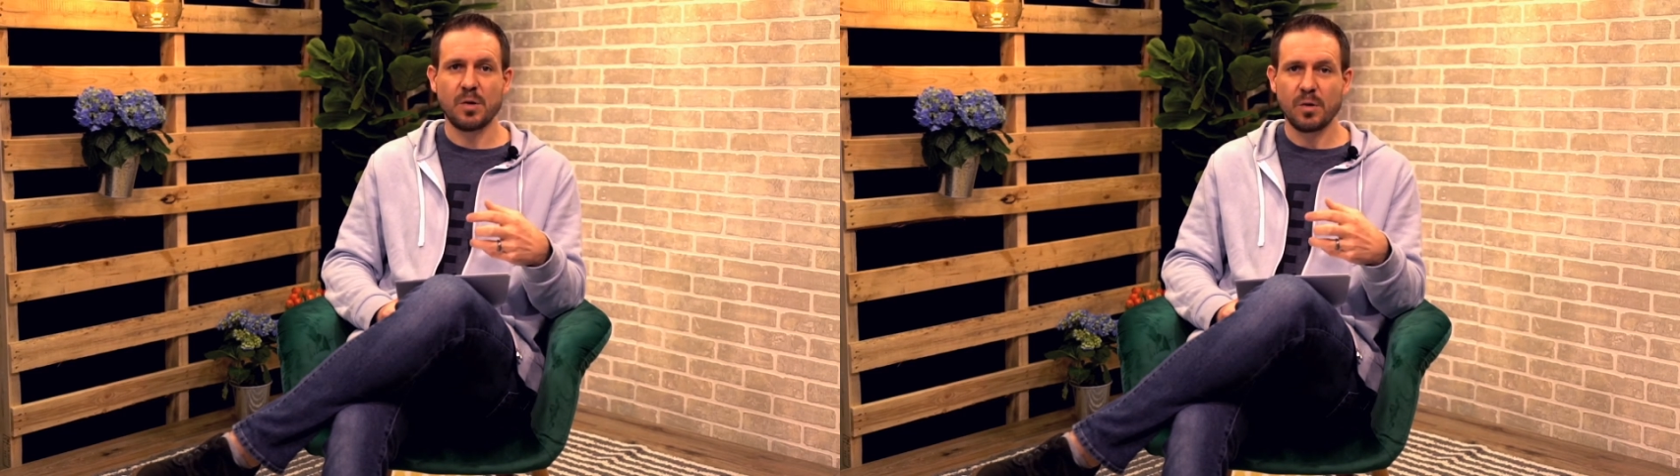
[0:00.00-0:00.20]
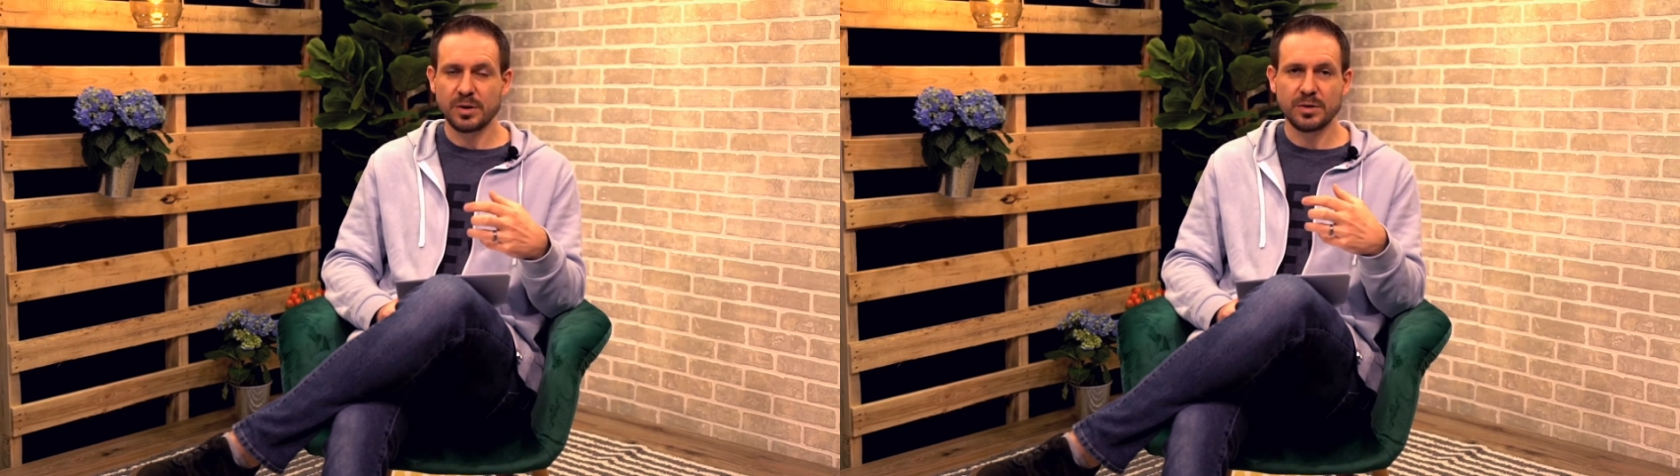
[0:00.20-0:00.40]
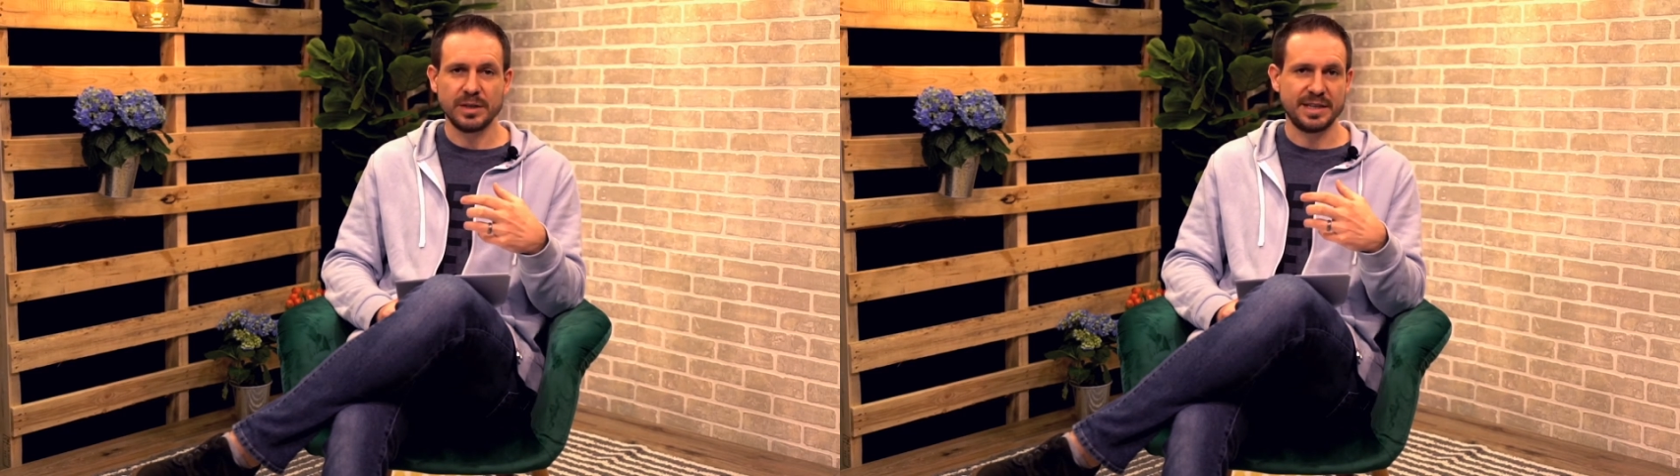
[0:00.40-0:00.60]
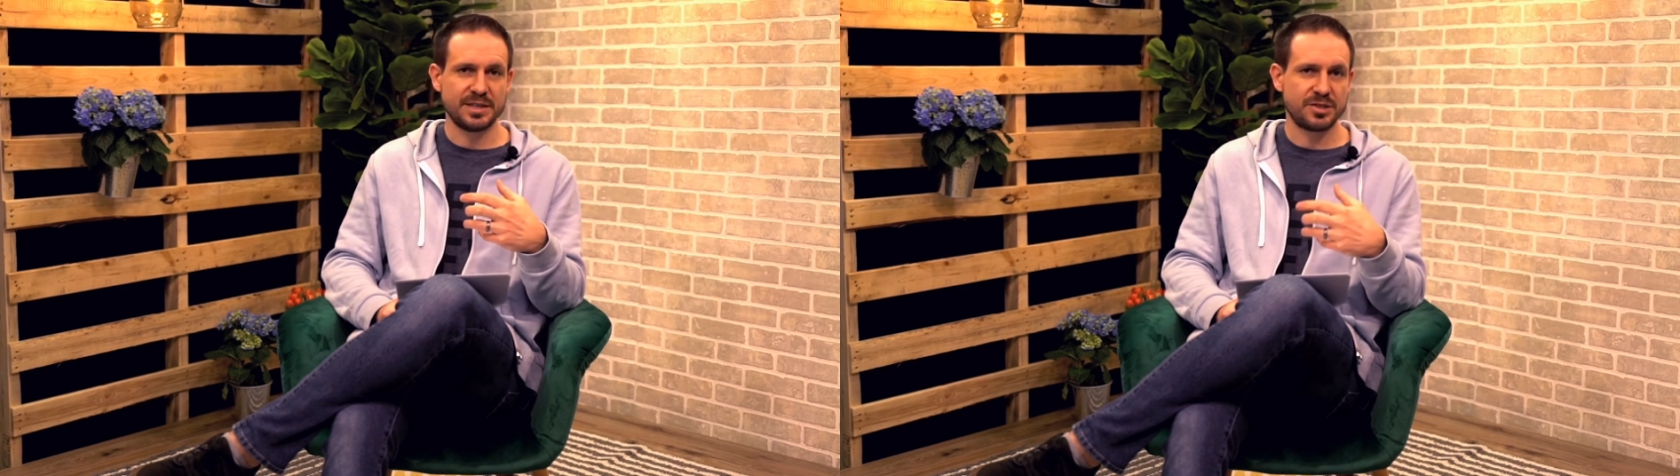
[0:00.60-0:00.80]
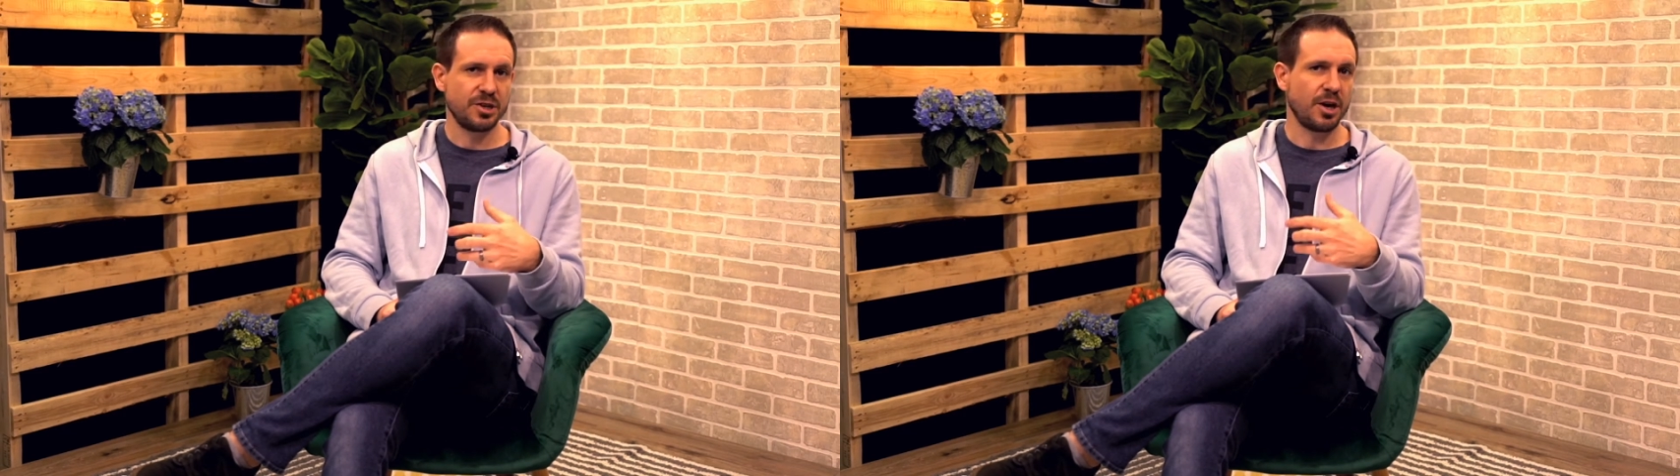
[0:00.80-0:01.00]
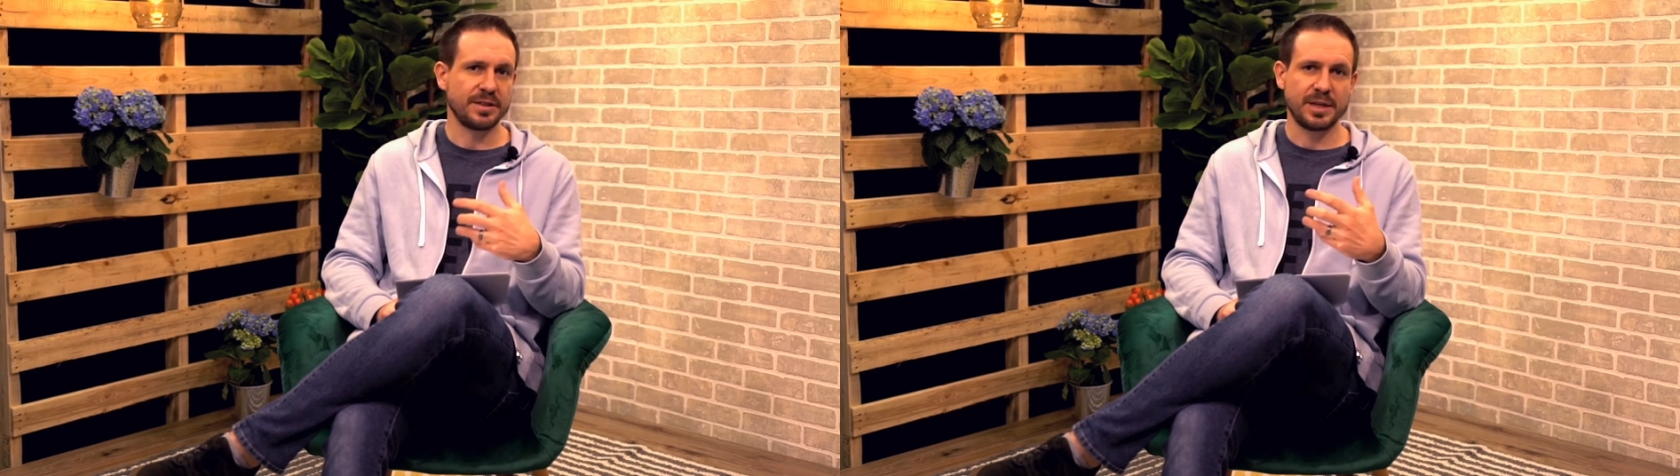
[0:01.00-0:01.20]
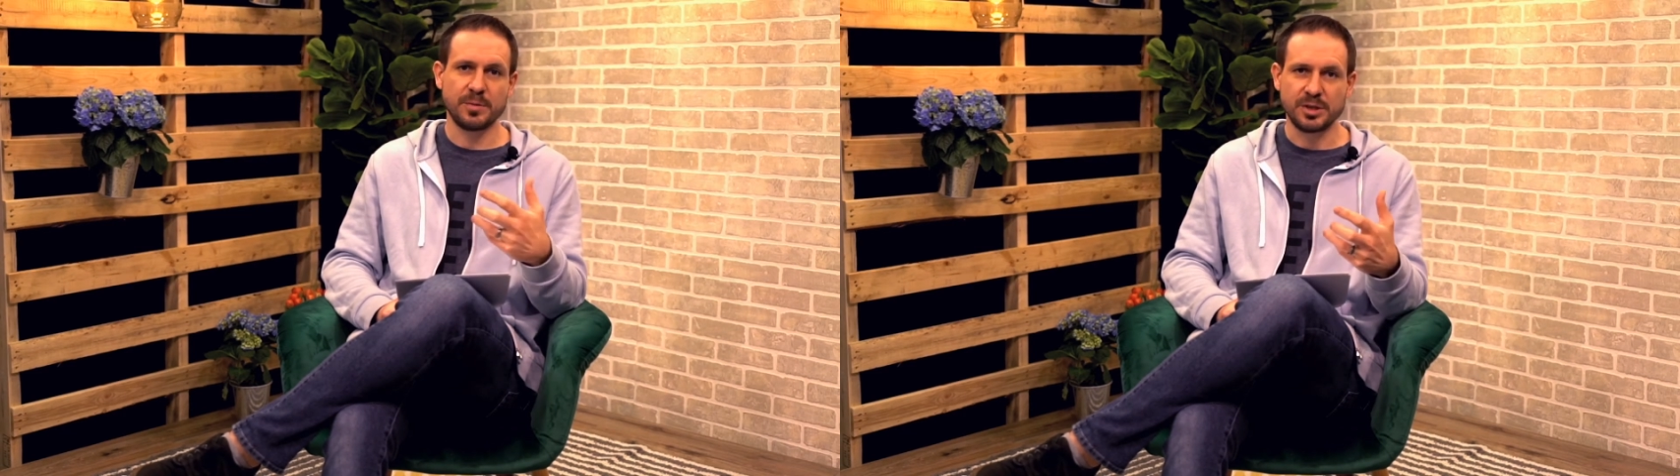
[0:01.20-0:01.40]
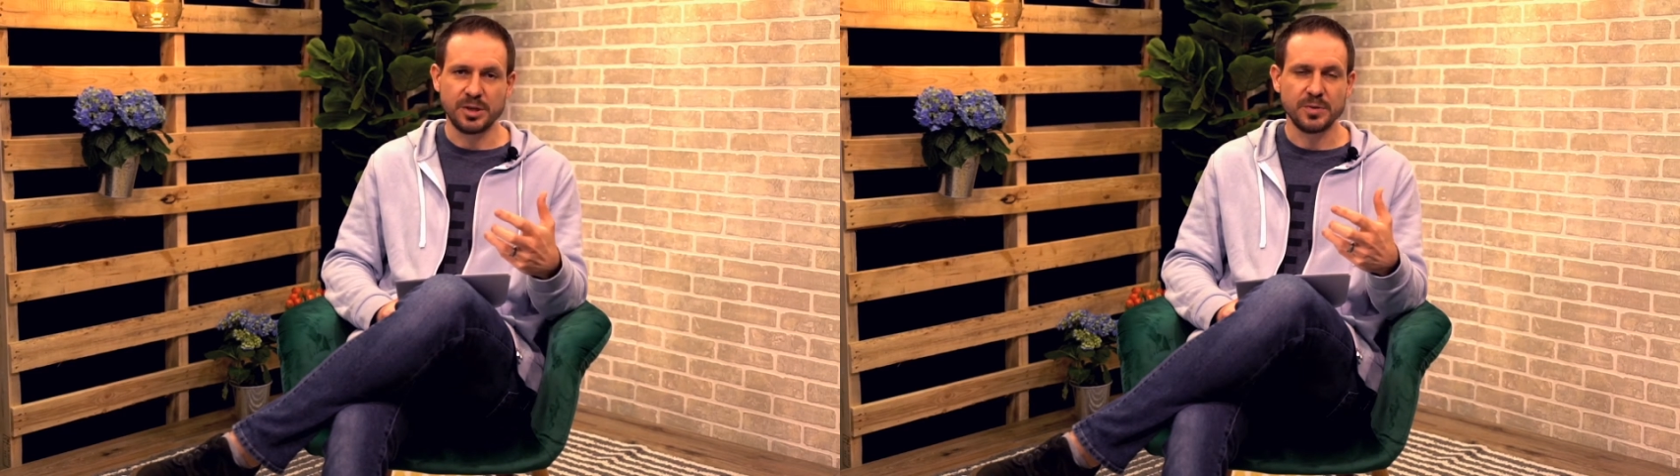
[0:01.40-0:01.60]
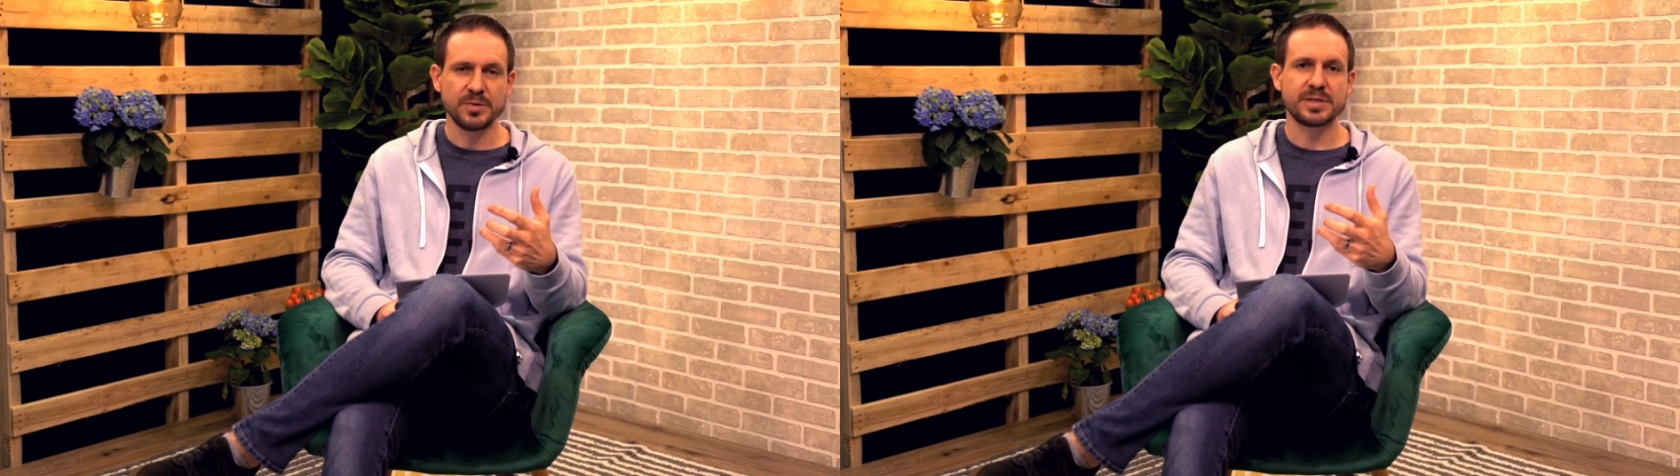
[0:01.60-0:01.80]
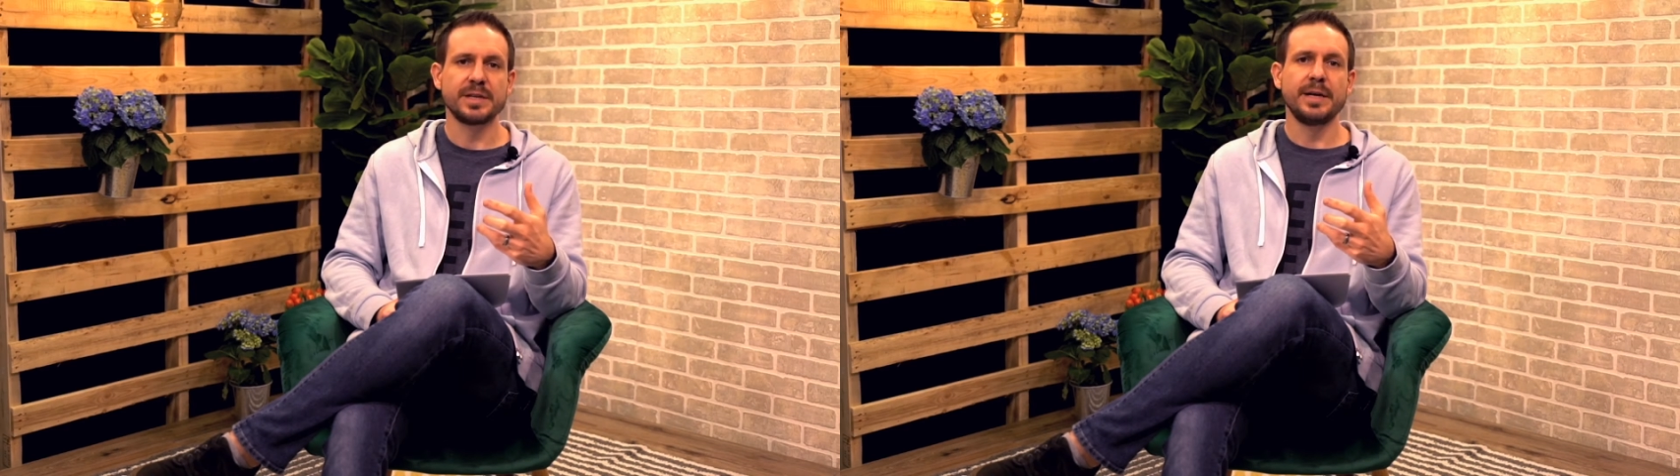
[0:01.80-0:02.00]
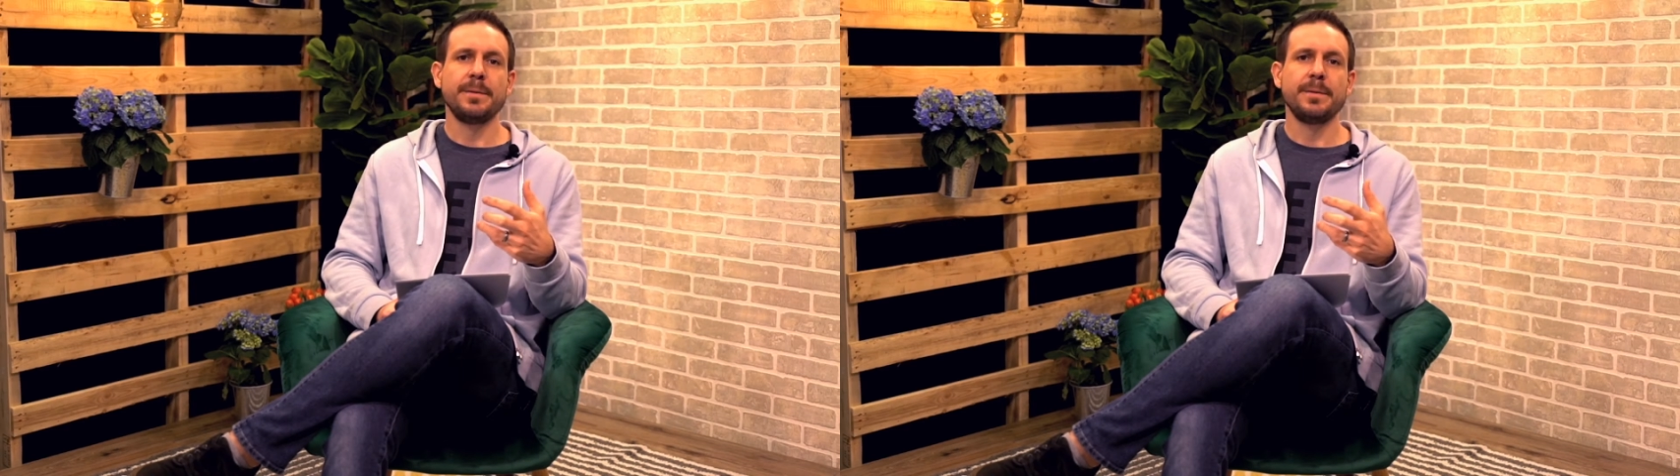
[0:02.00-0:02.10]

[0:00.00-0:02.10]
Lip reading: oil in this jar that they would use